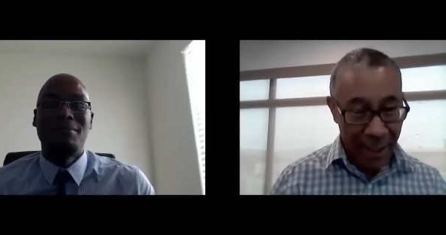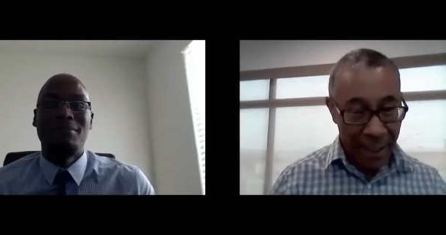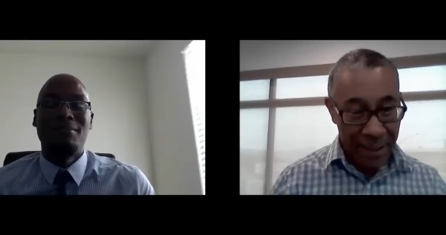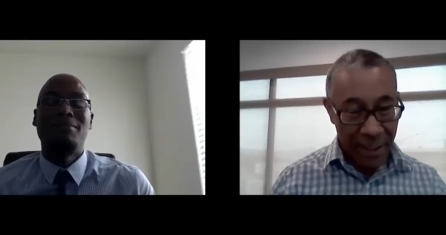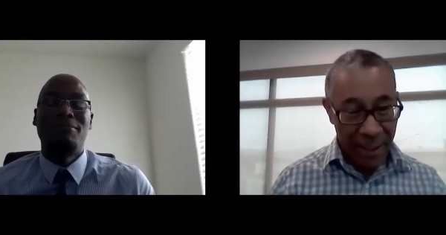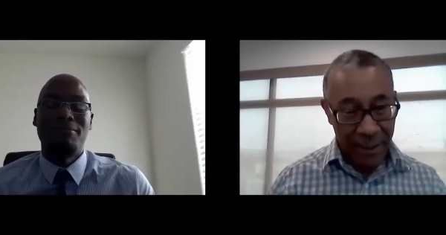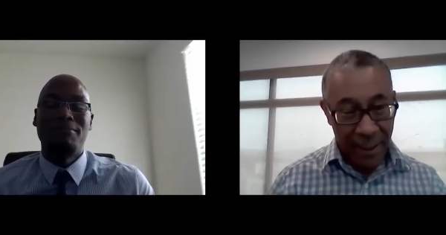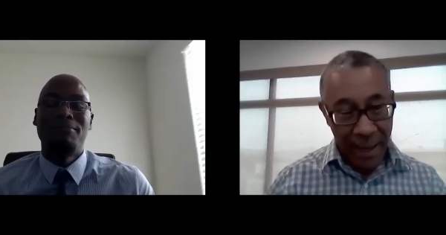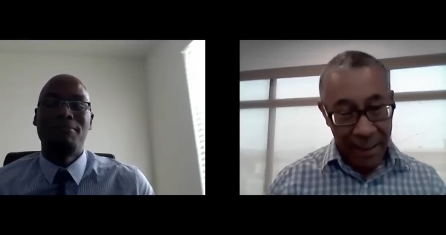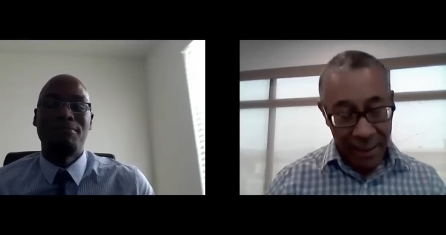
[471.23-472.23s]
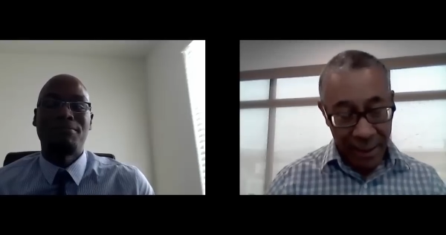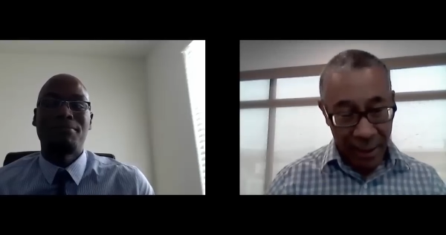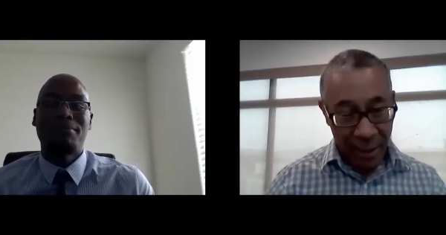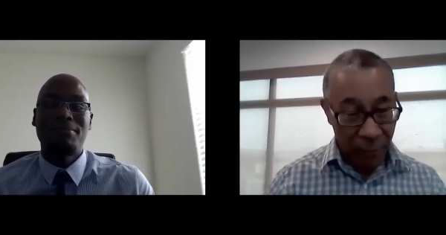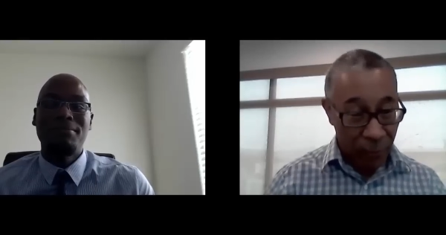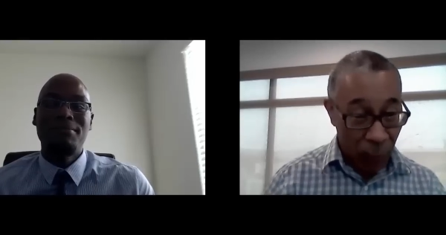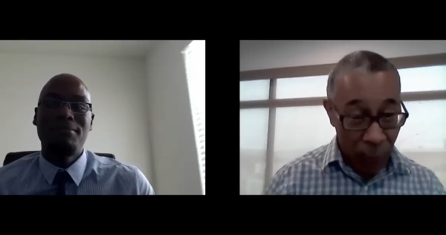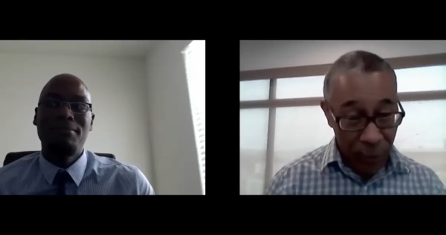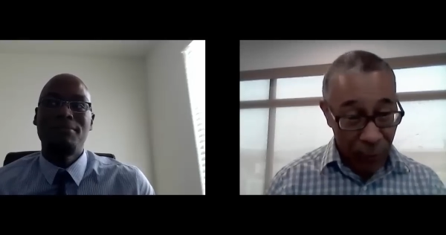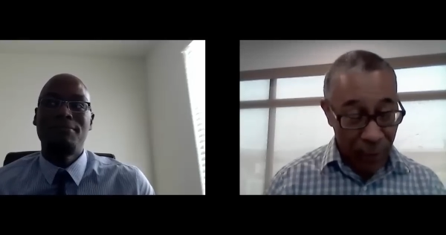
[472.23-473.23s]
Speaker 1: And mm-hmm. then at the
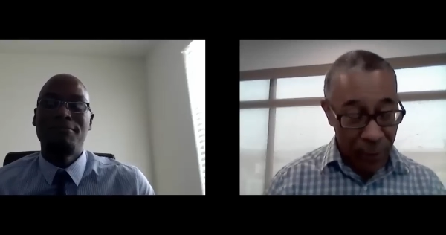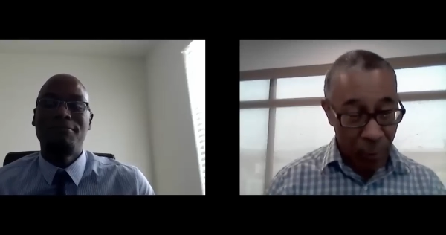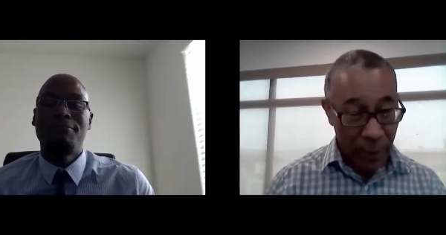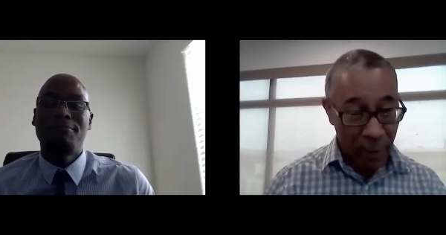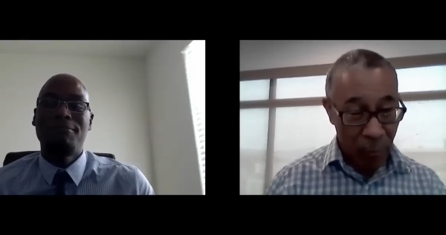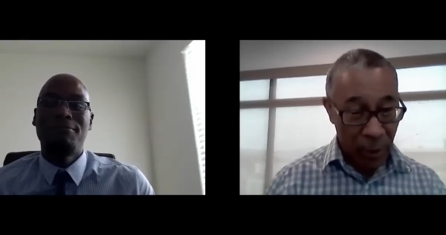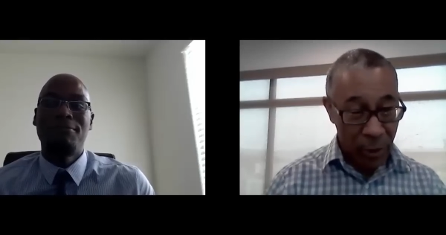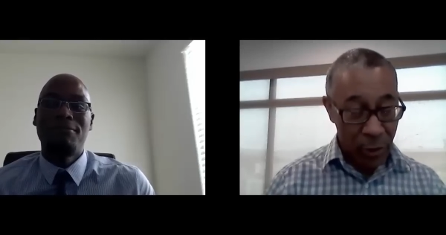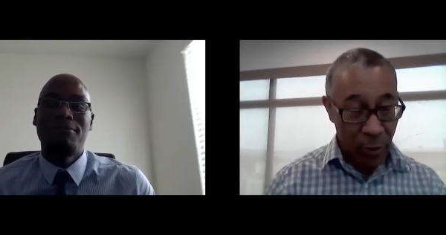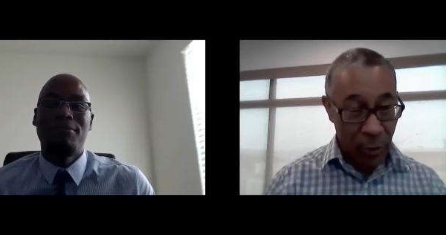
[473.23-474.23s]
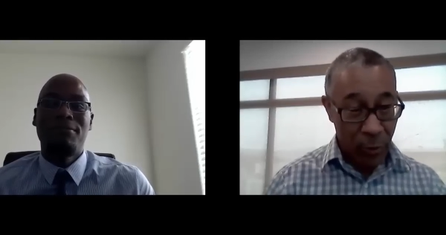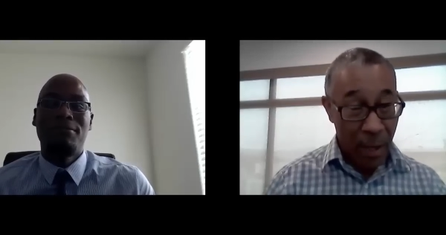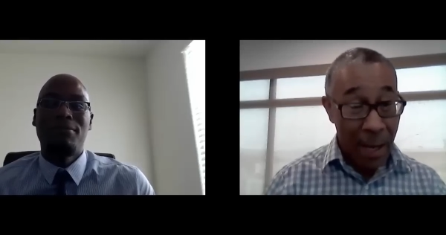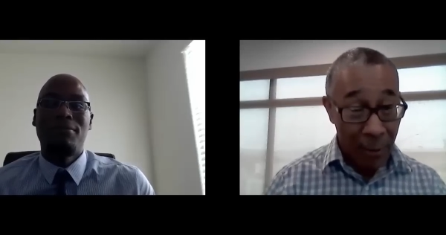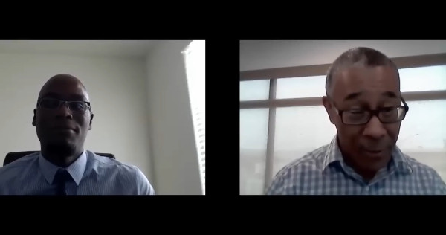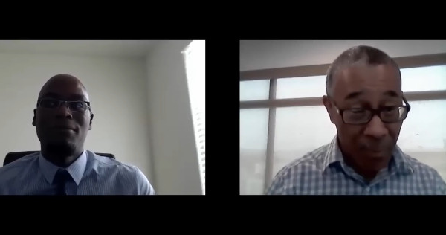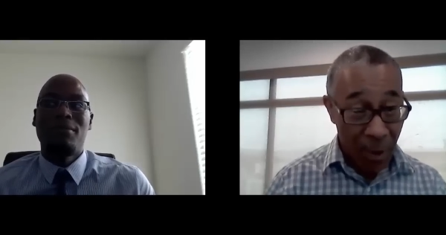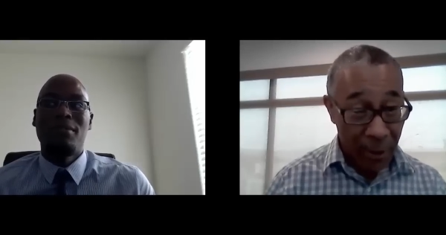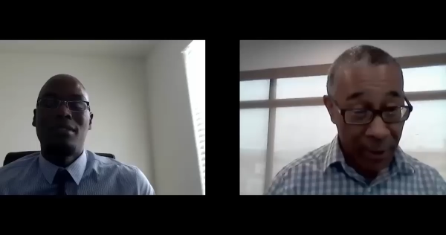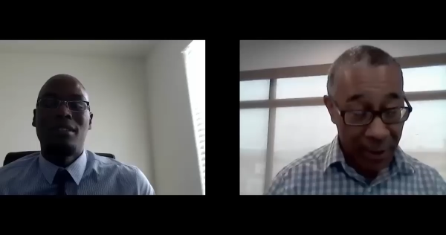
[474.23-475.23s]
fourth to fifth week, we show you how to
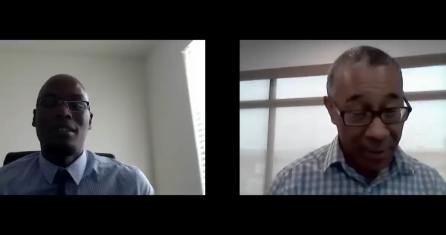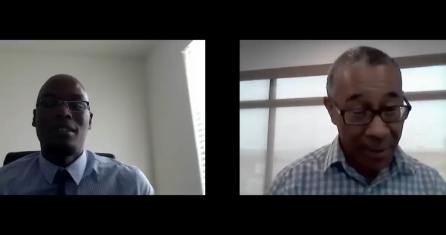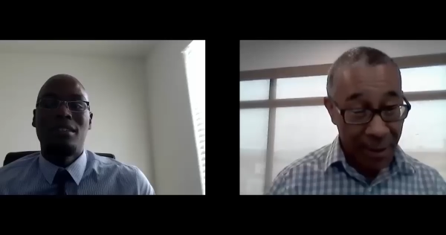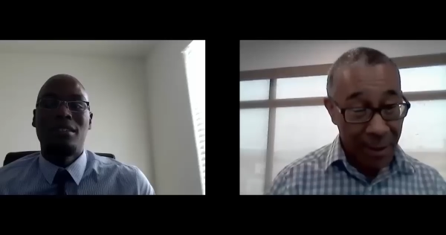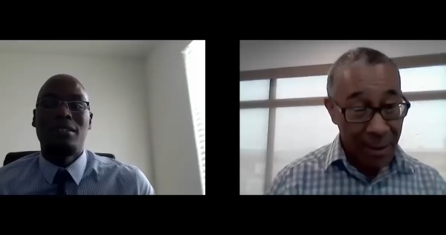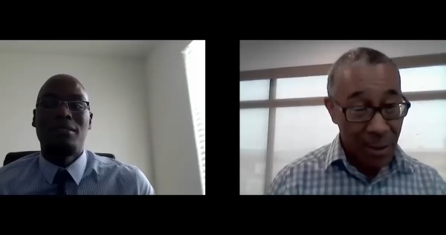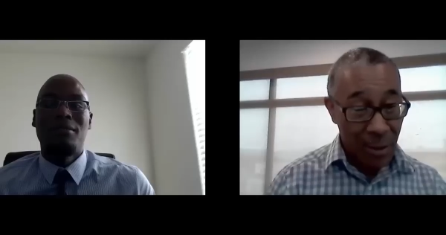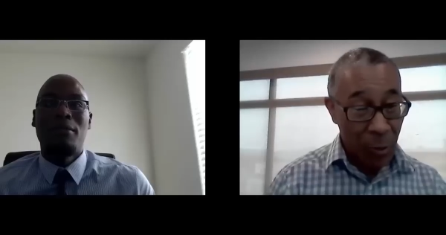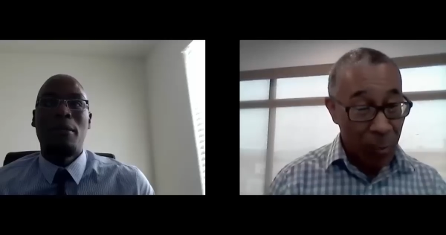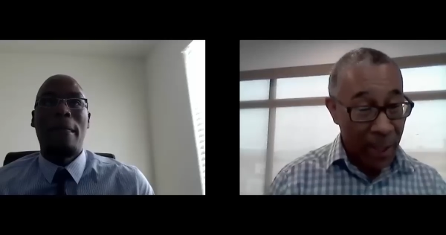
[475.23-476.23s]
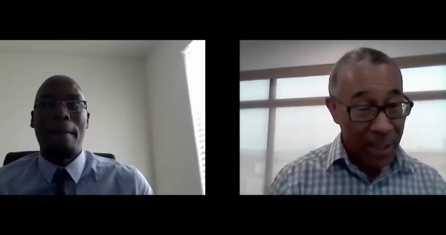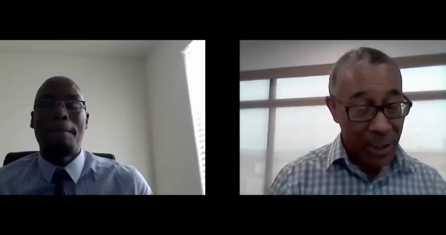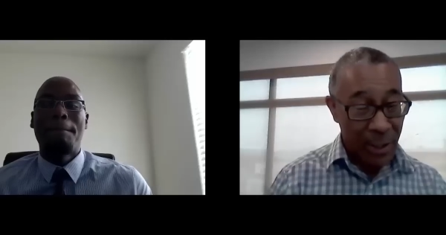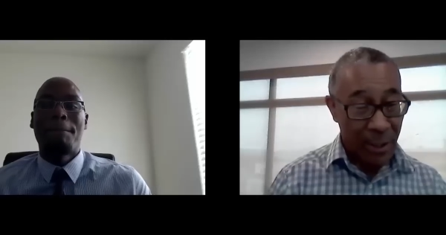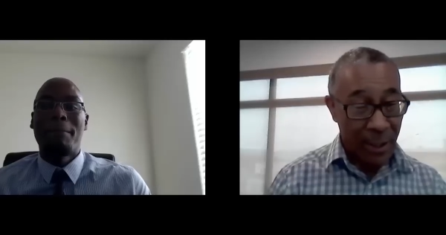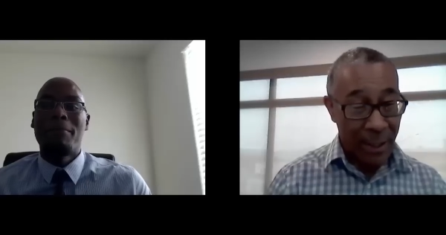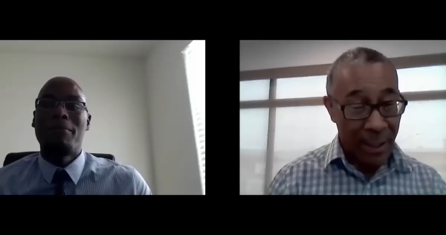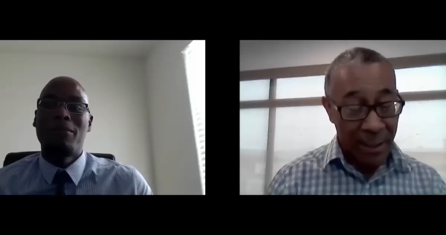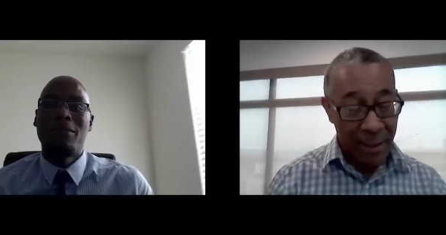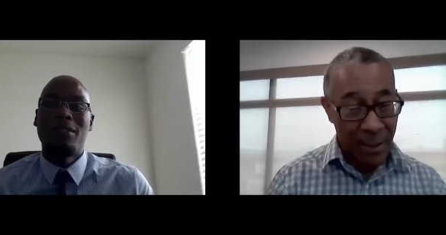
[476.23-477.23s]
market. So you basically
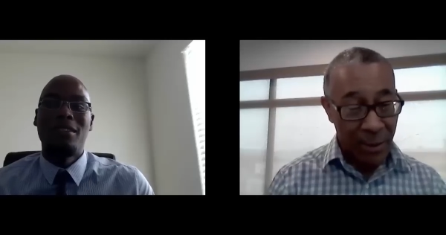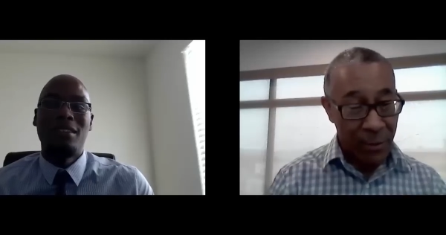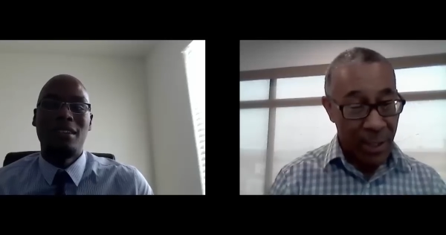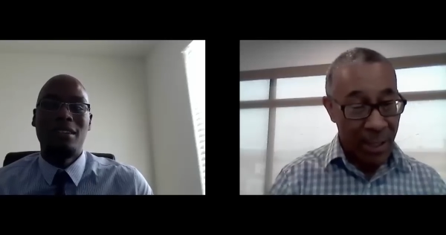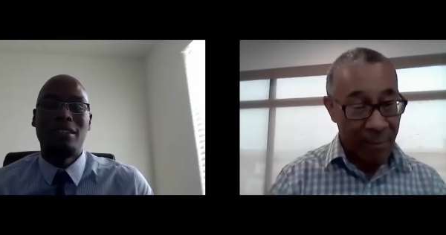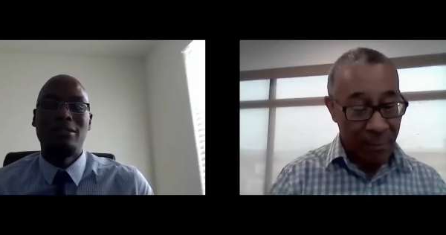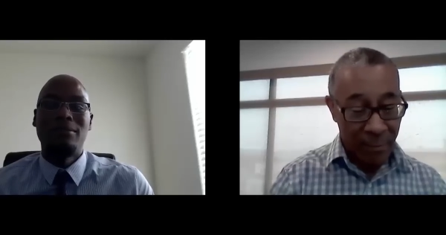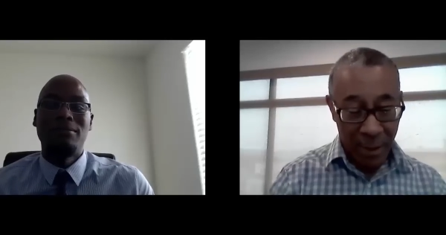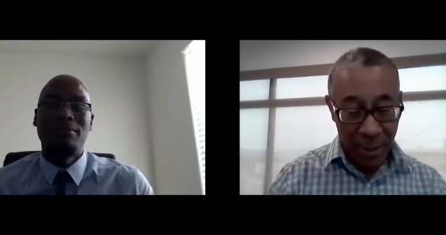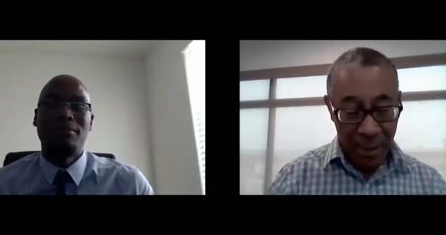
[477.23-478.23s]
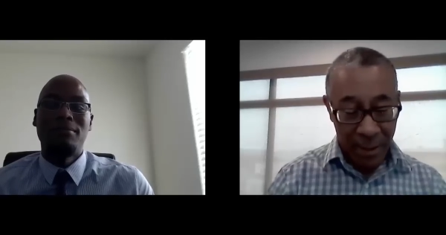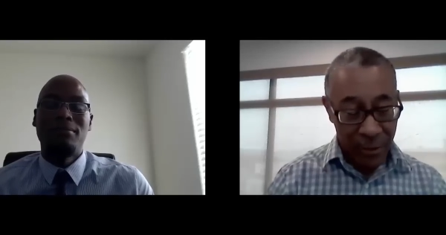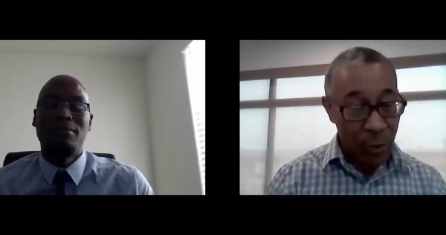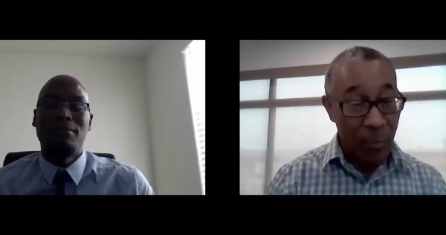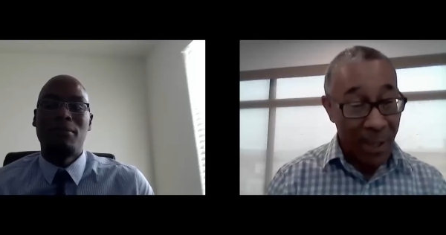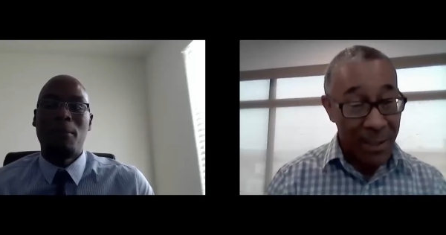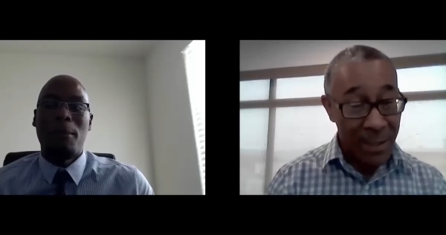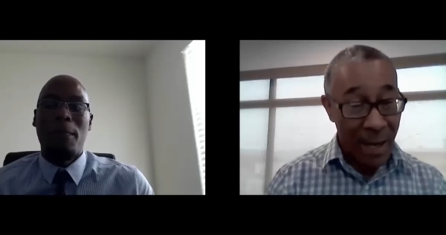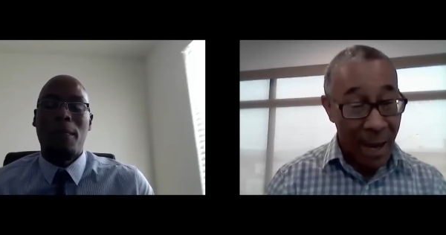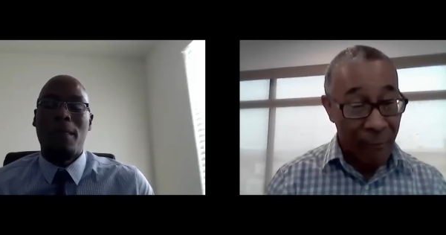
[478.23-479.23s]
got a deal done uh, two
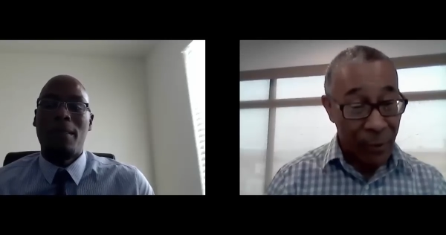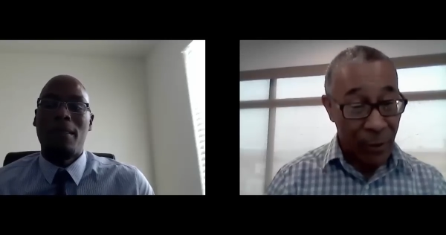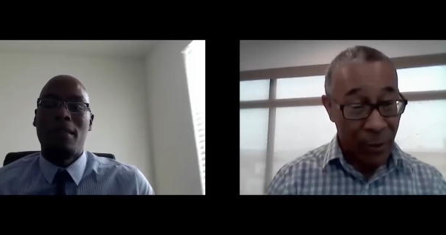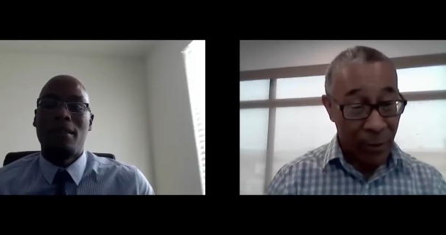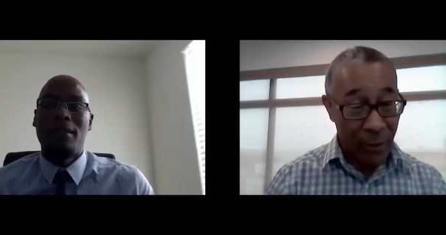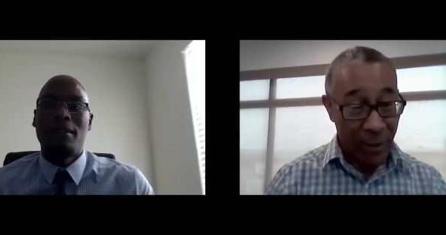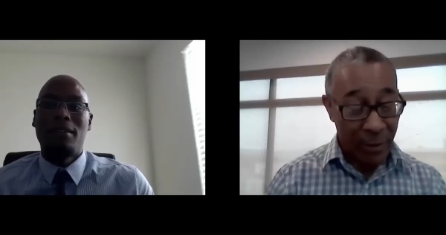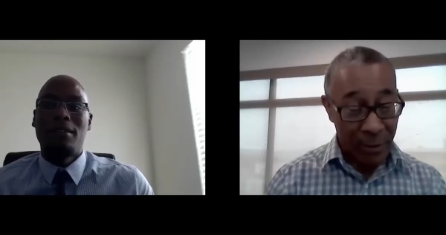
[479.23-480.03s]
months after